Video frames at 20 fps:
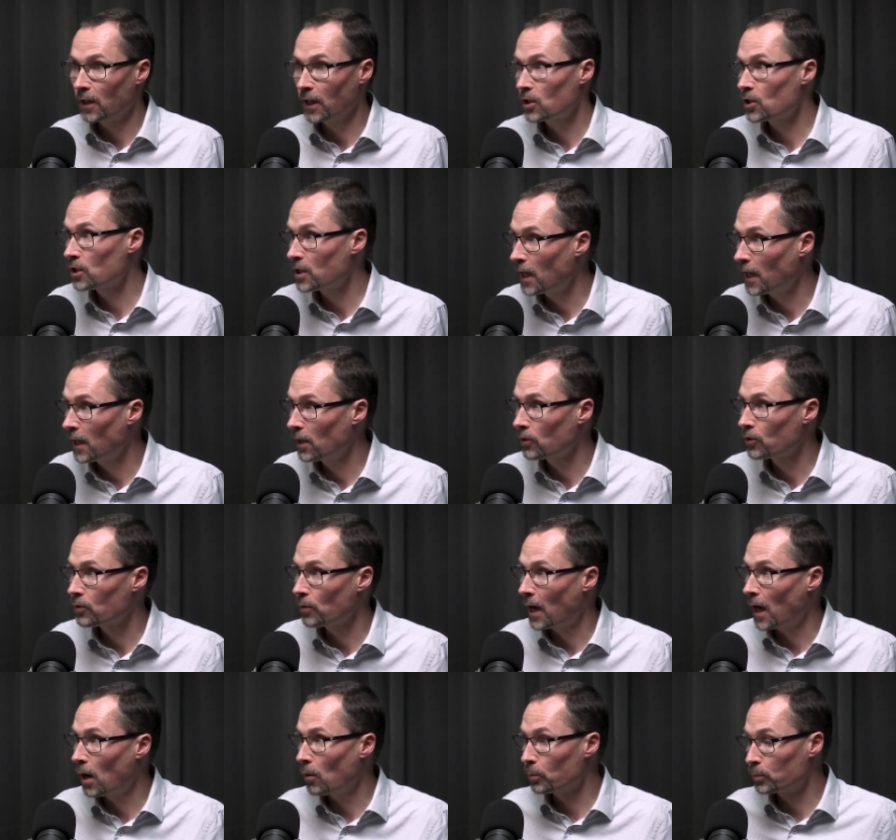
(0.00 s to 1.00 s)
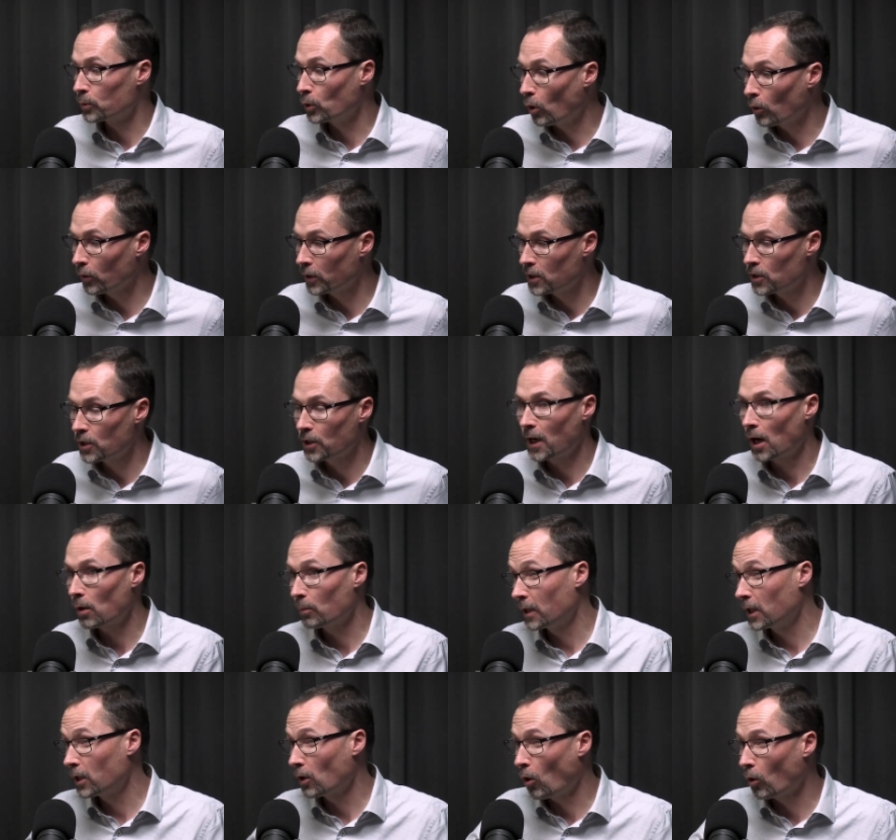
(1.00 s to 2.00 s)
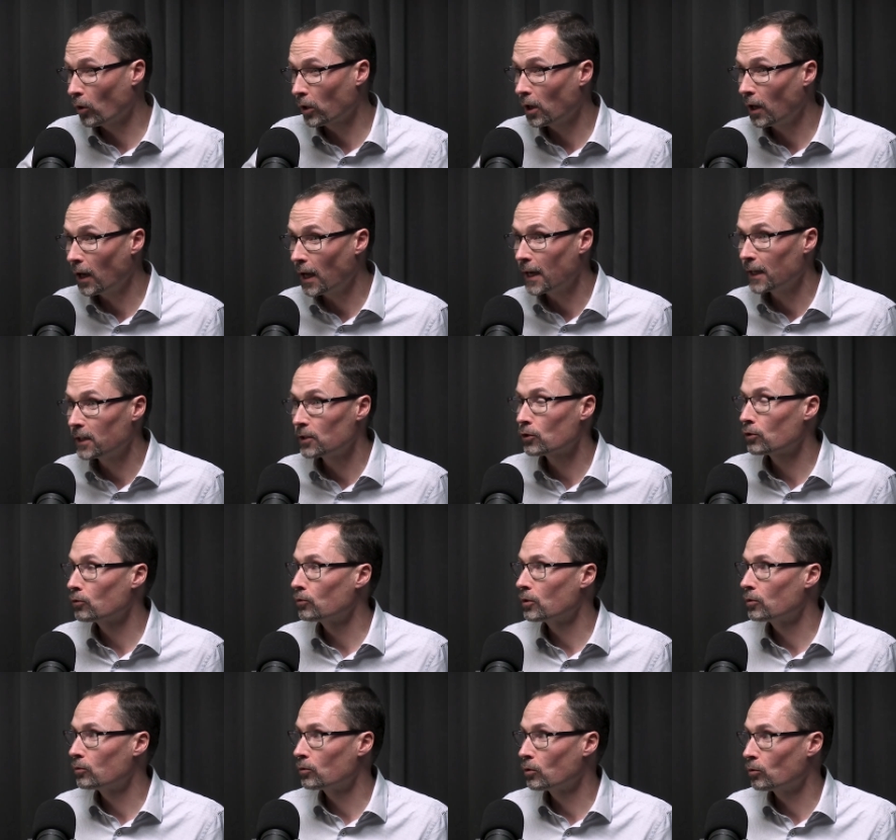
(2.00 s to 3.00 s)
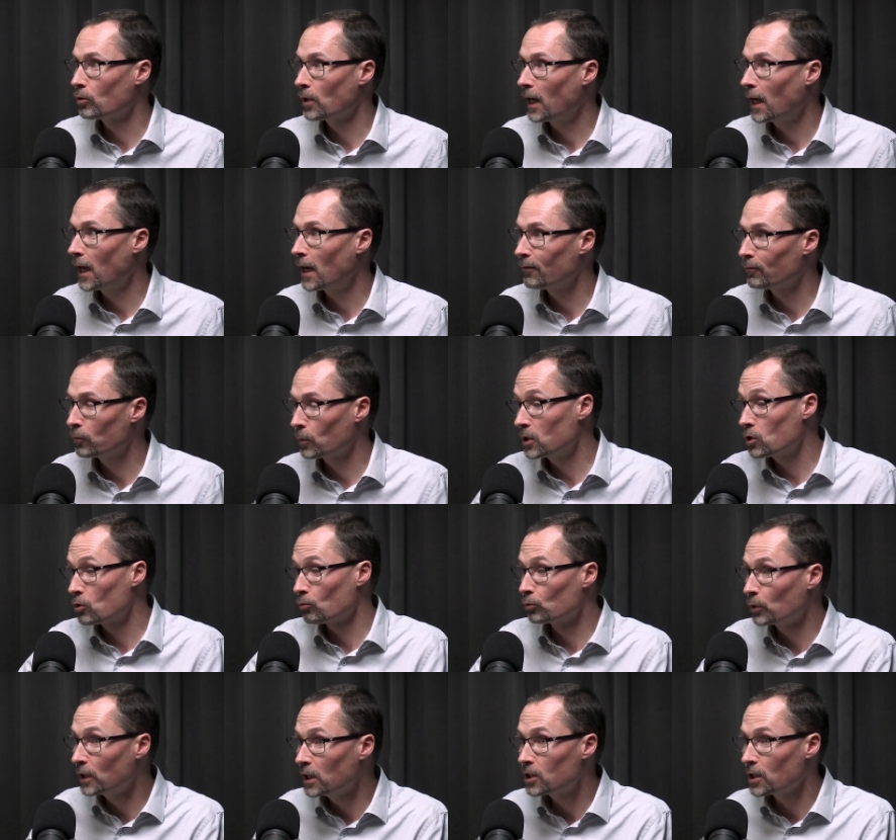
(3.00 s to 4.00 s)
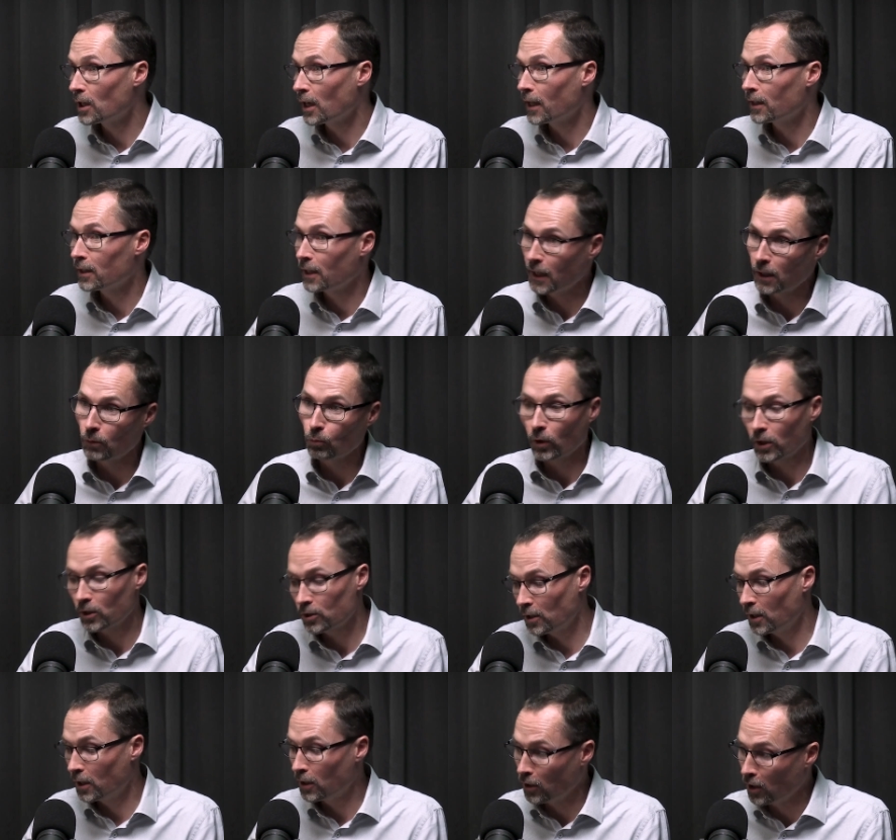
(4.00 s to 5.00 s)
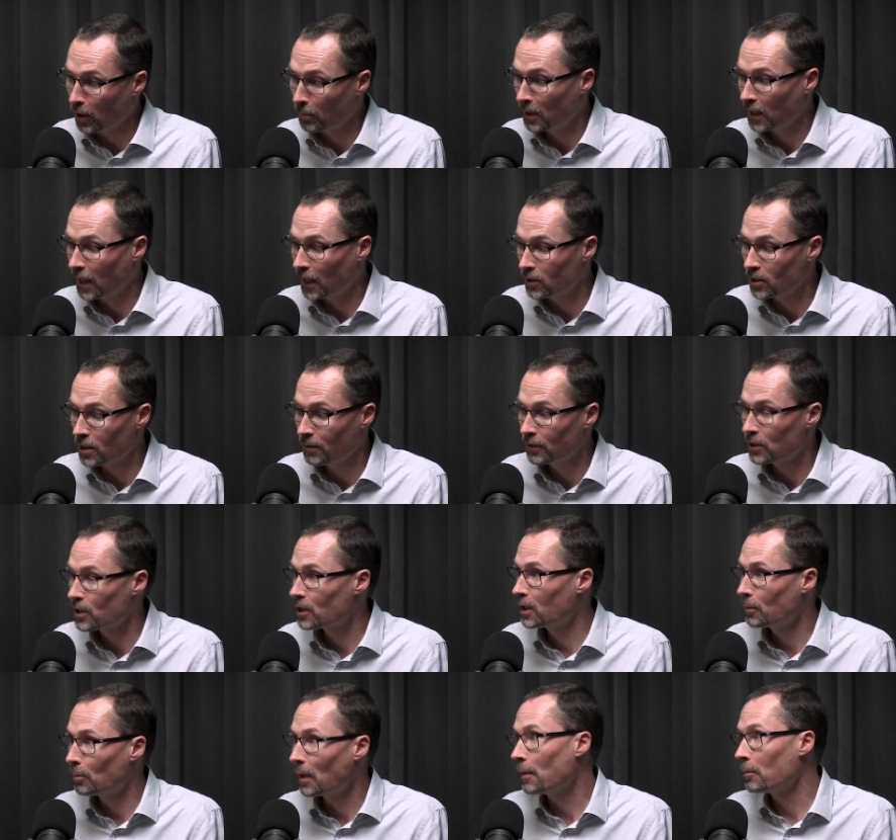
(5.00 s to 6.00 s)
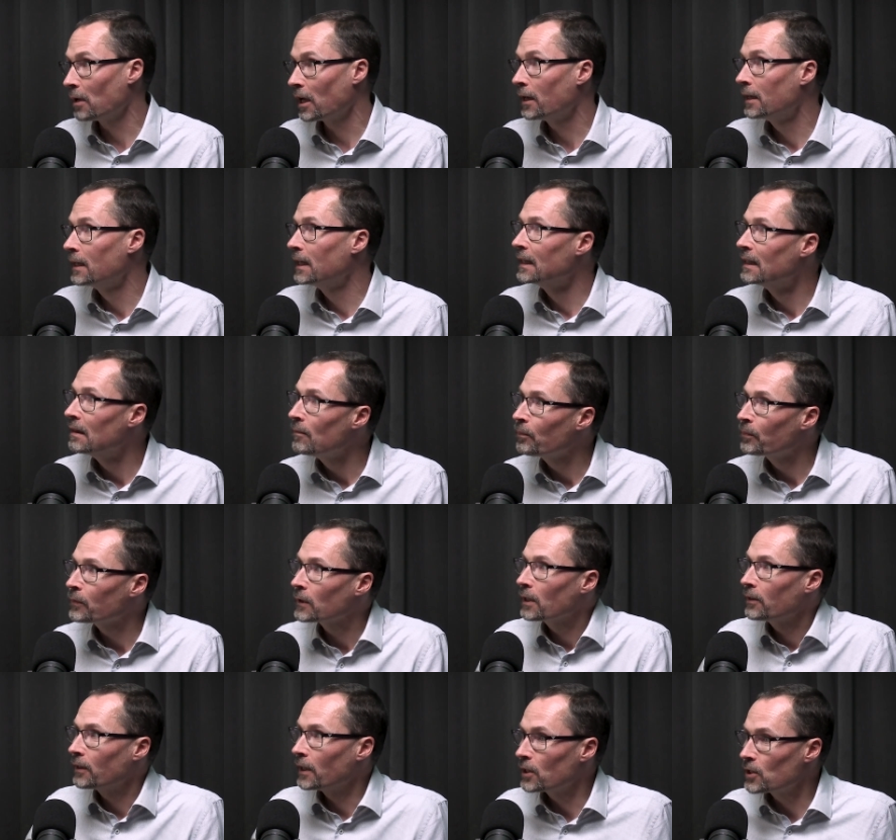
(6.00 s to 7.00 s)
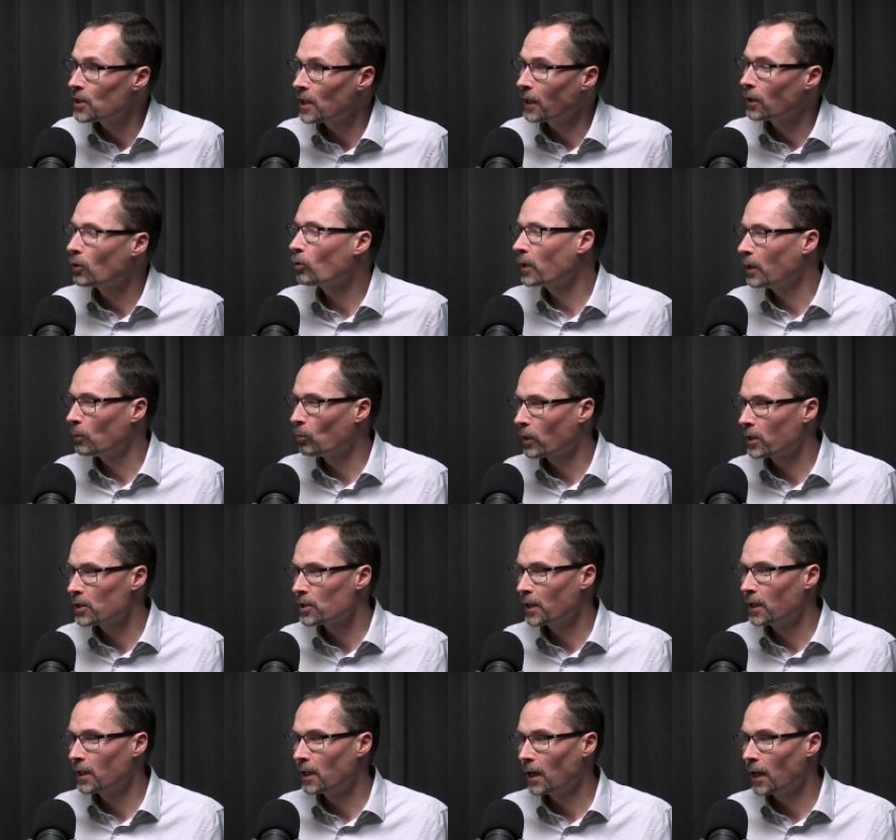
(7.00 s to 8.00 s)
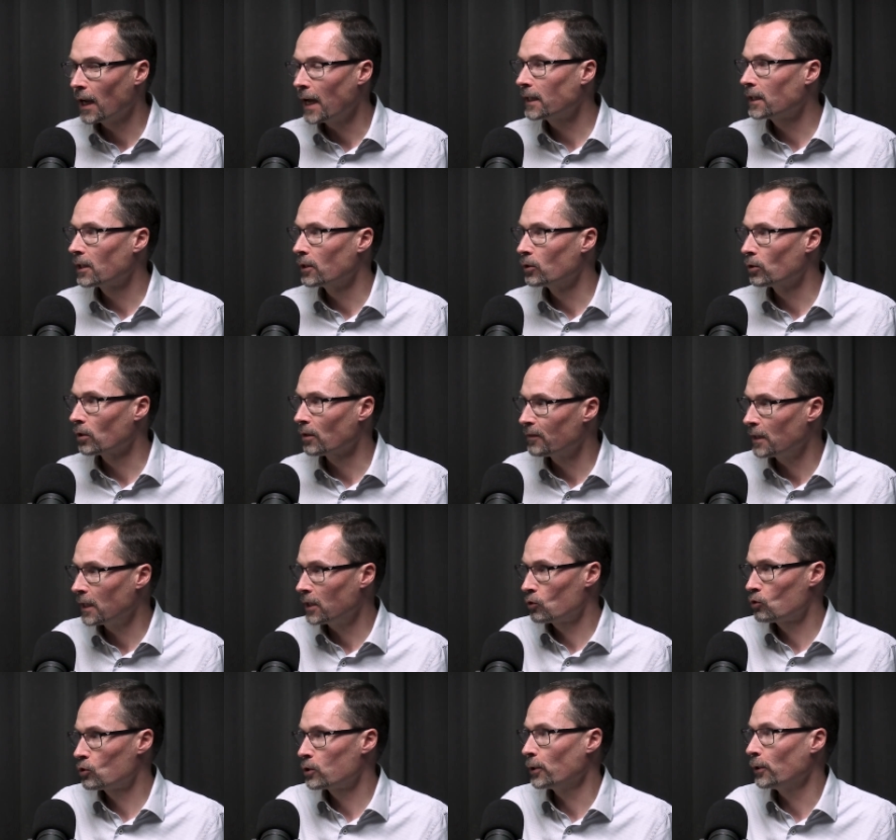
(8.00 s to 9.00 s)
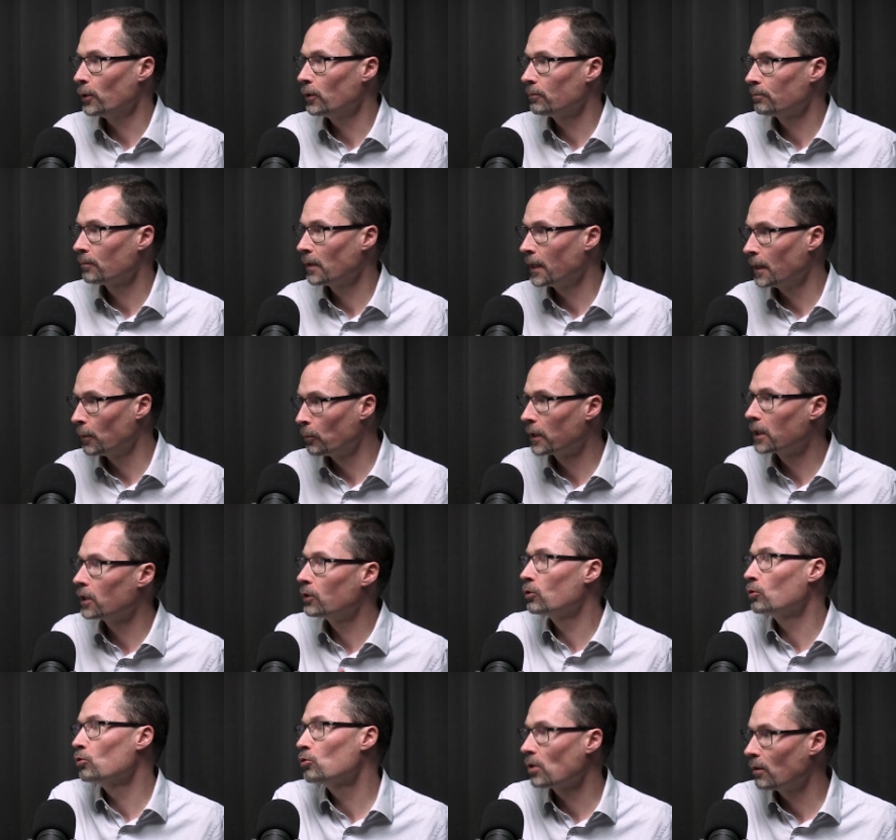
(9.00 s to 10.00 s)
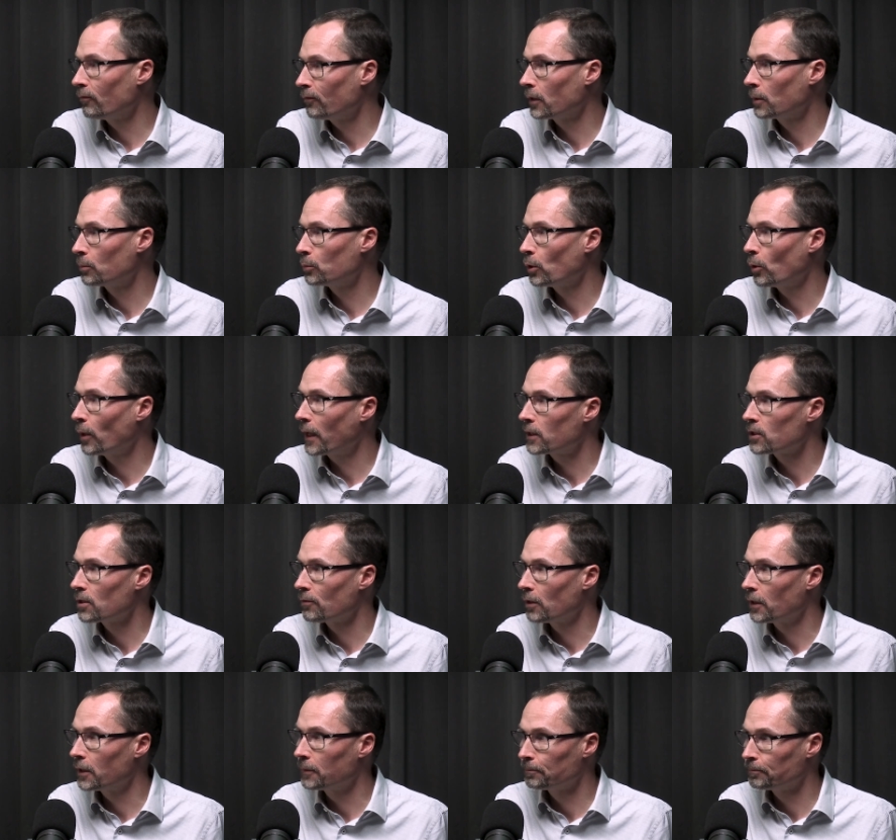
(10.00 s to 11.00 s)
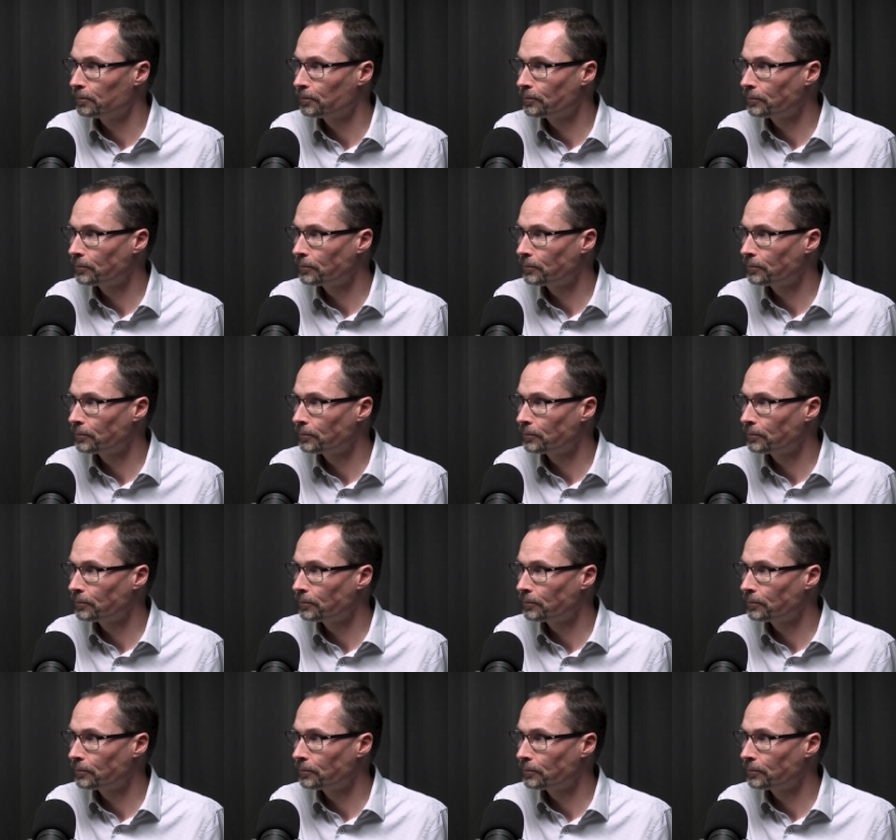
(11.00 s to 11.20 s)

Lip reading: their sales, how broad is it, how many order lines do they have, which region are they in, what is the economic activity, blah, blah. Then saying, okay, what is then the likelihood of that churn? And then we can do something proactively